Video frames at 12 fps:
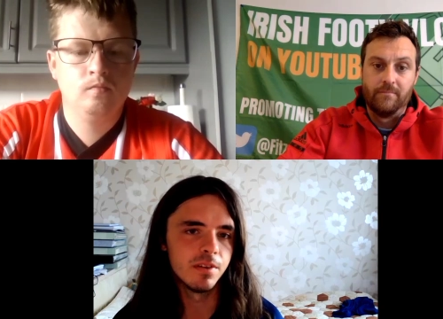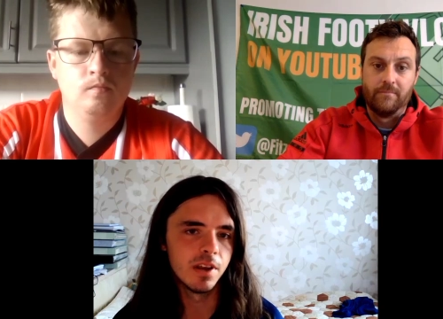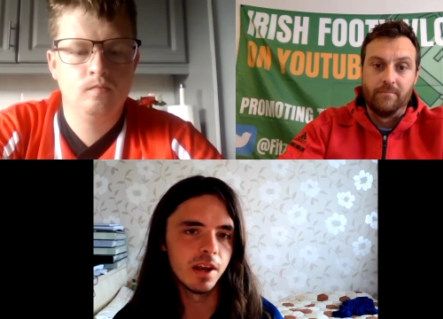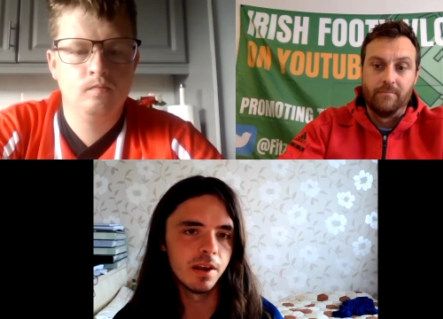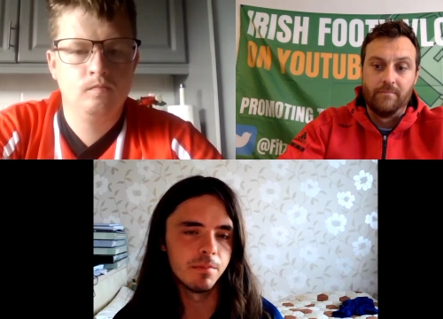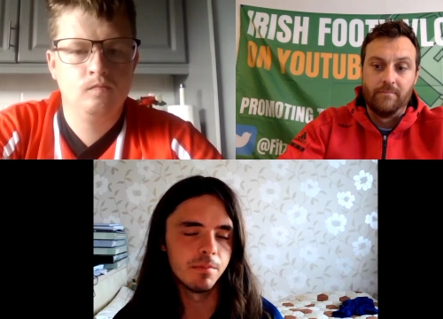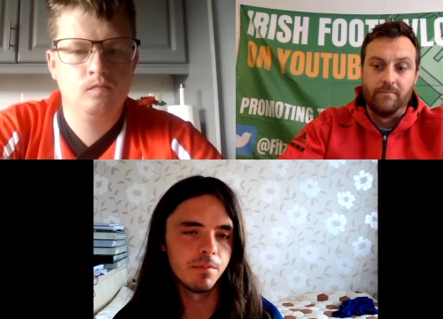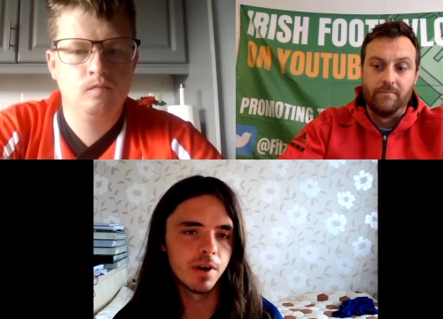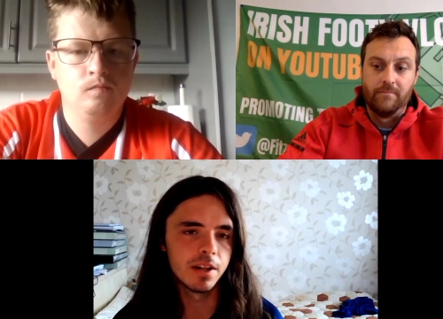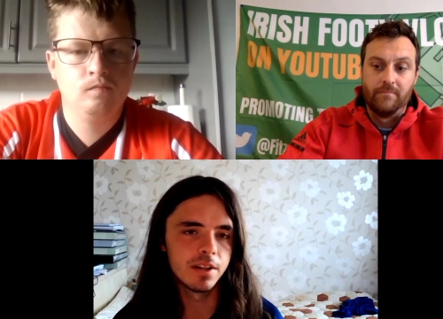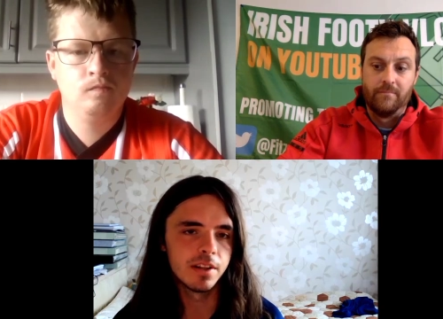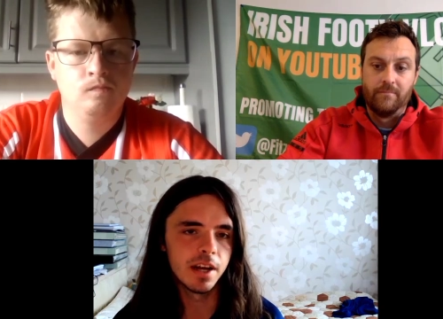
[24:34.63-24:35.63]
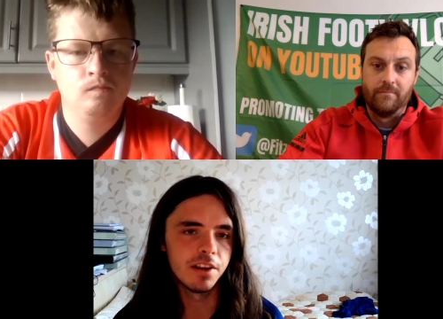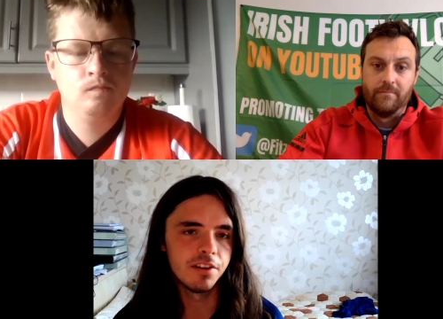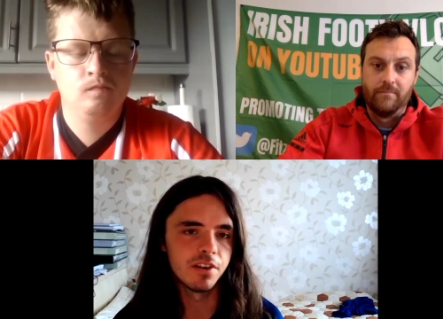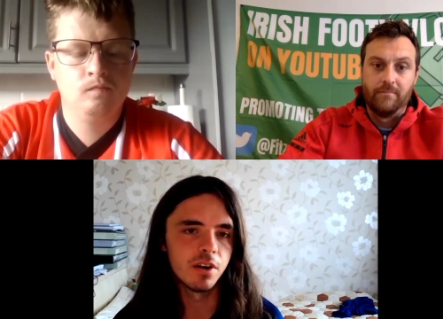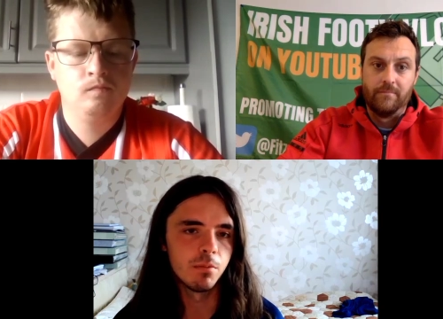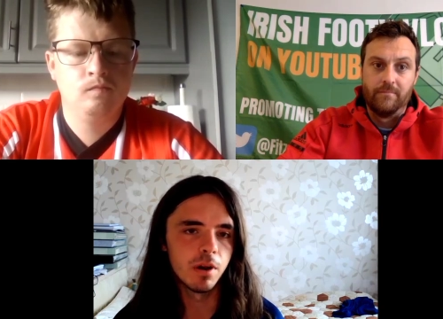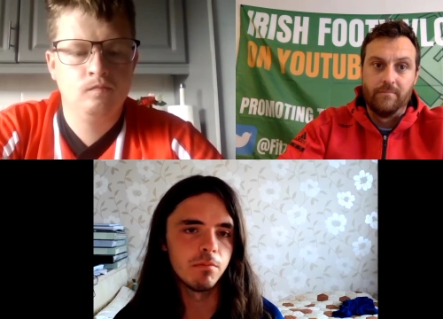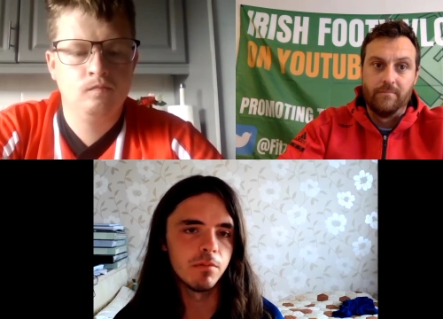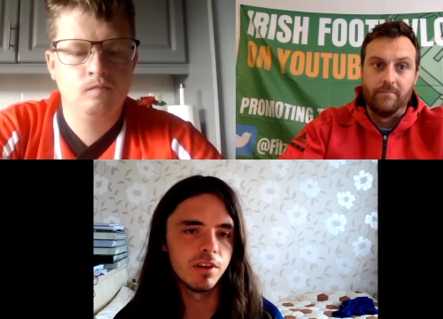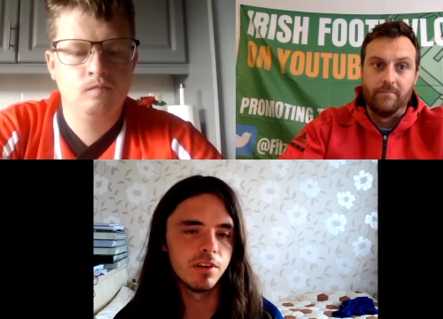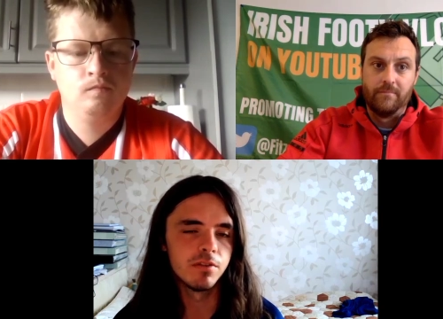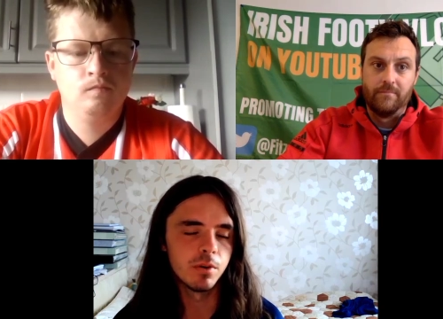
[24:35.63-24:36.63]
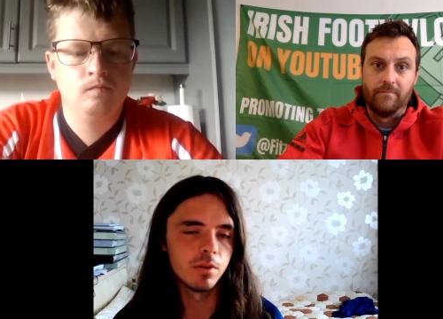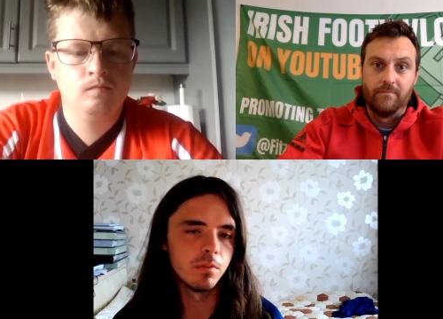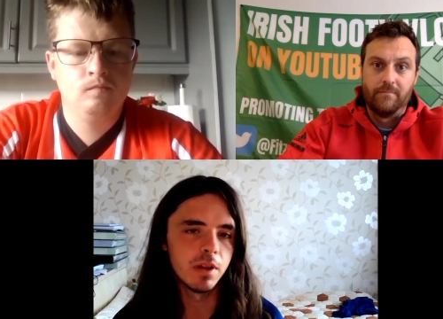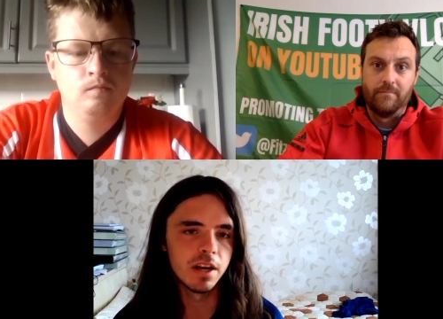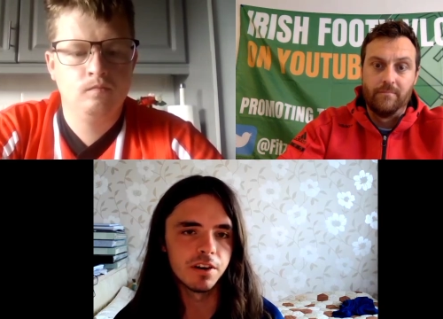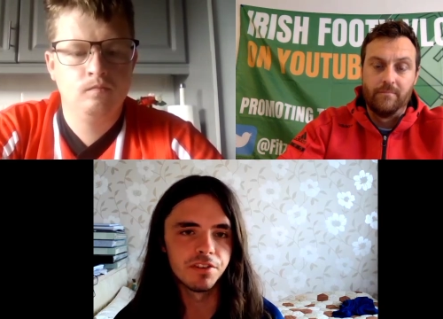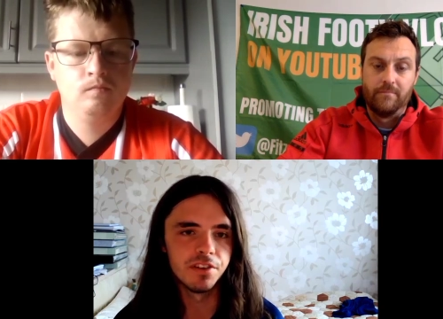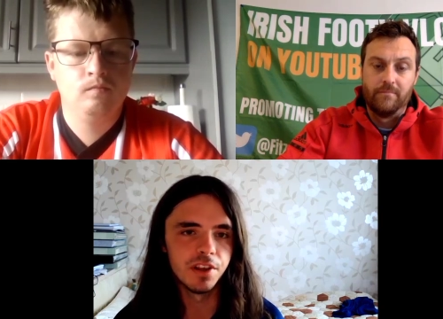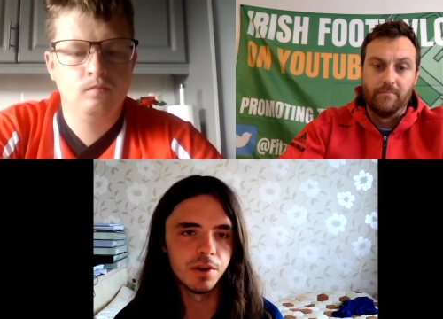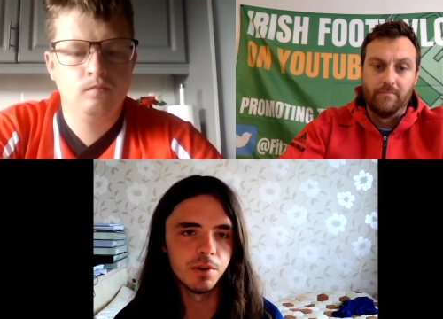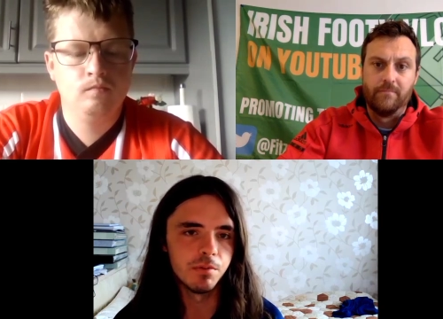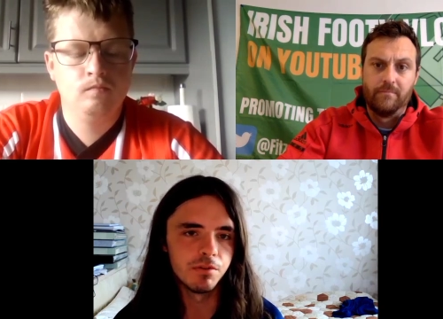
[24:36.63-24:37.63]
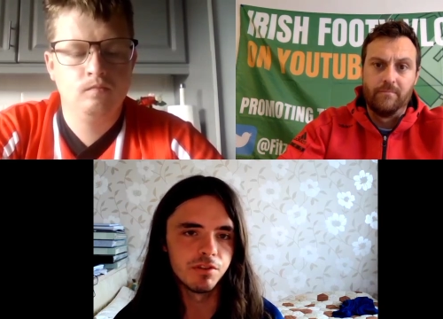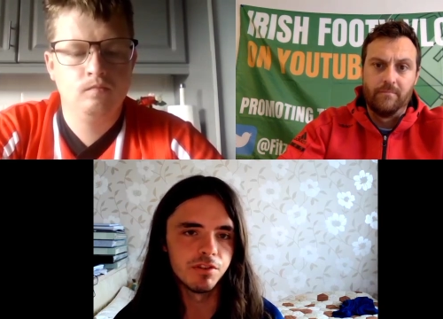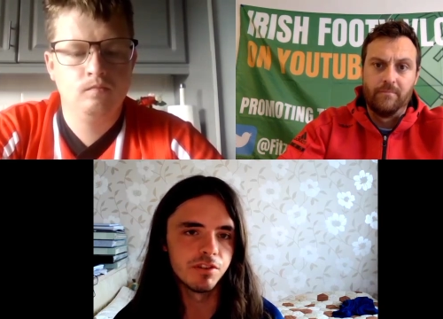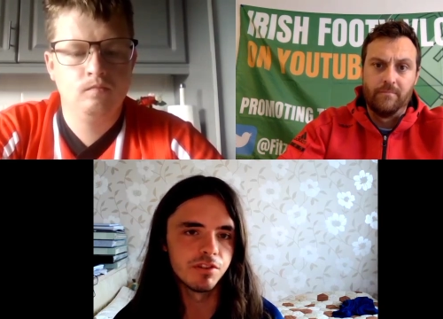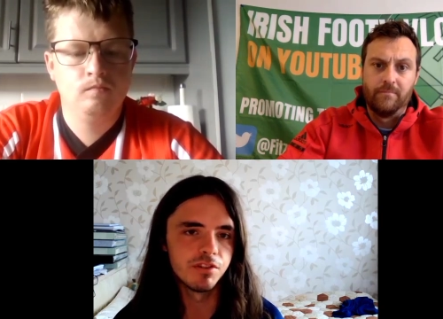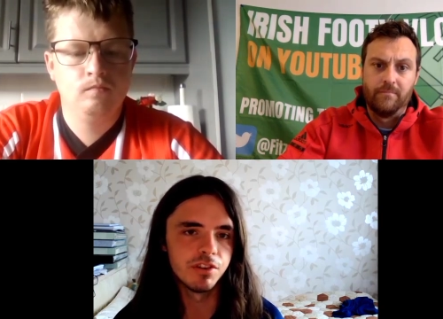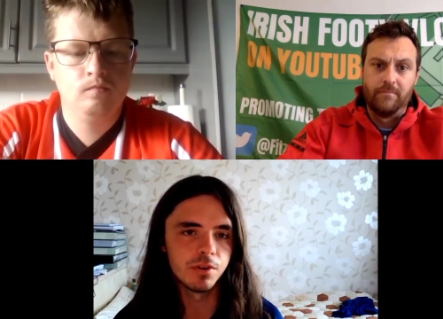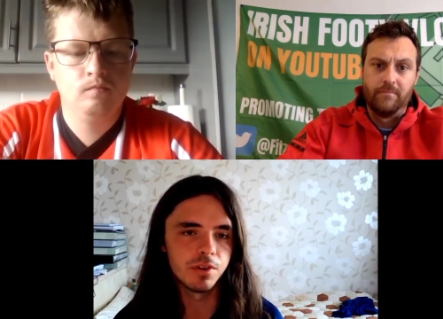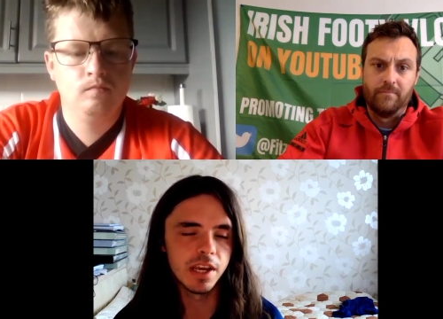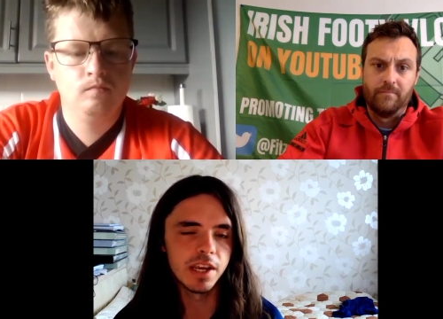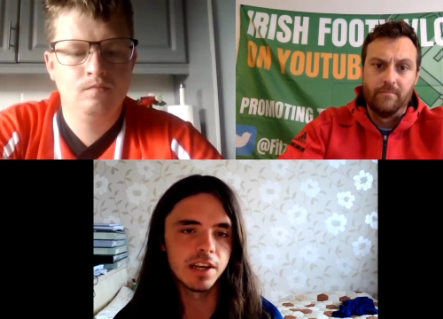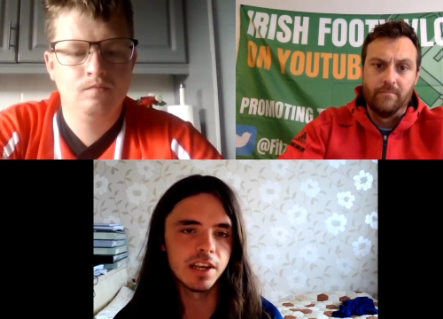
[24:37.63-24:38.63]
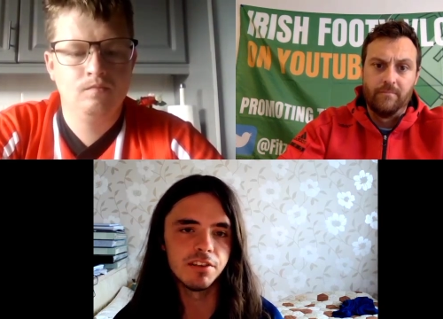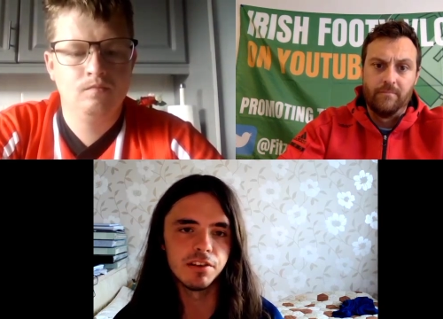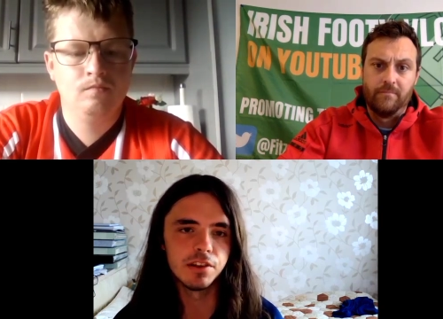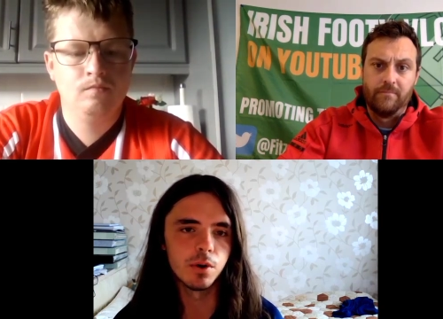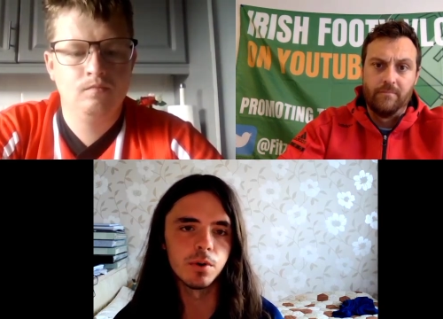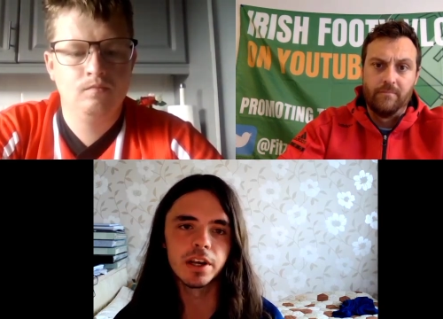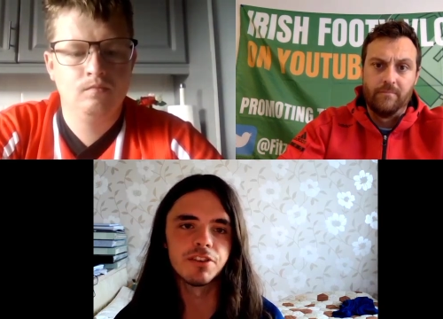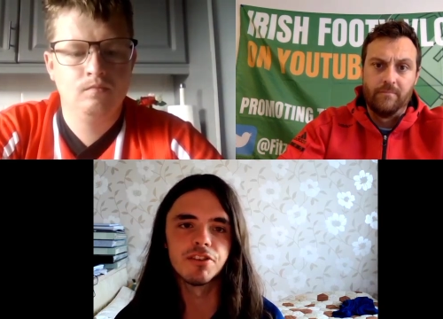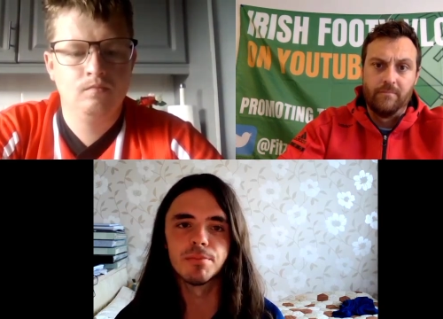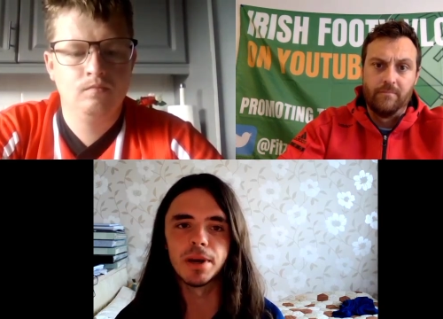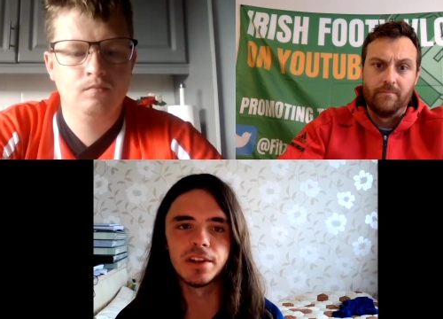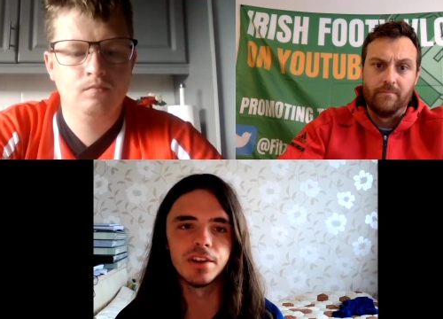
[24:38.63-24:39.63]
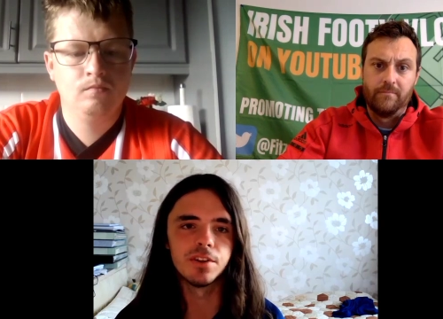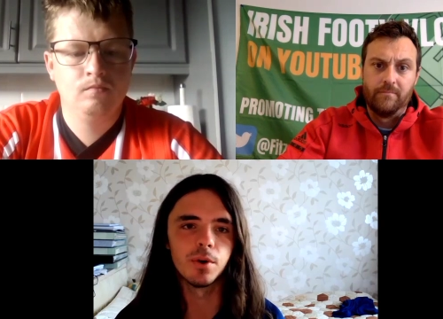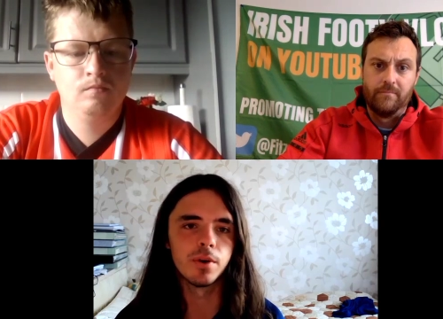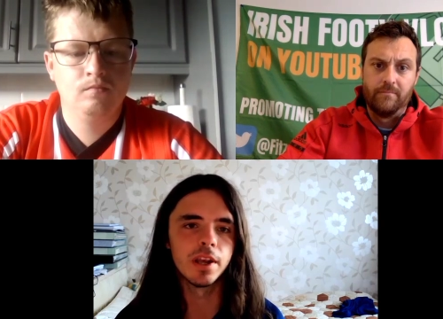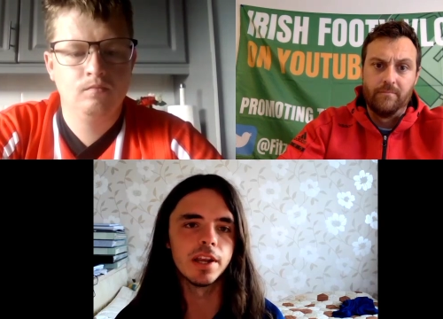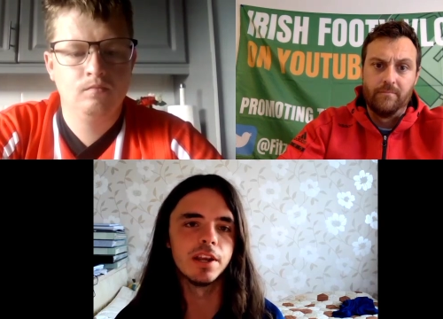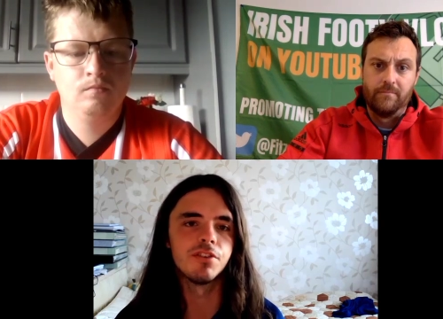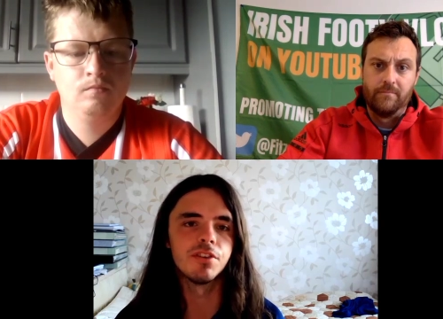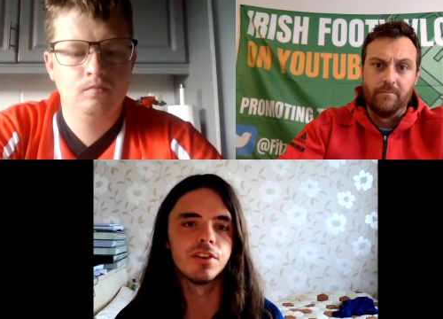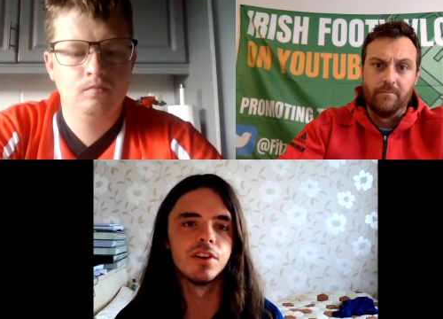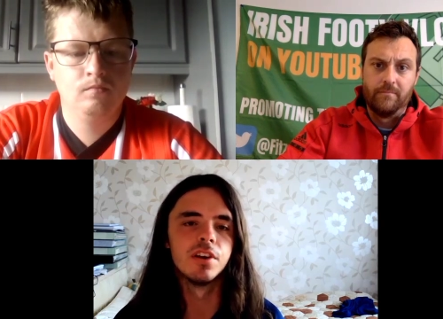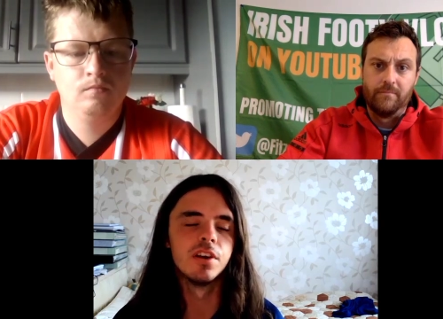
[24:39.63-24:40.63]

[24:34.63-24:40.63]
Speaker 1: uh, what Danny Sard probably told players to do was just you know take it easy, don't get suspended, don't get injured.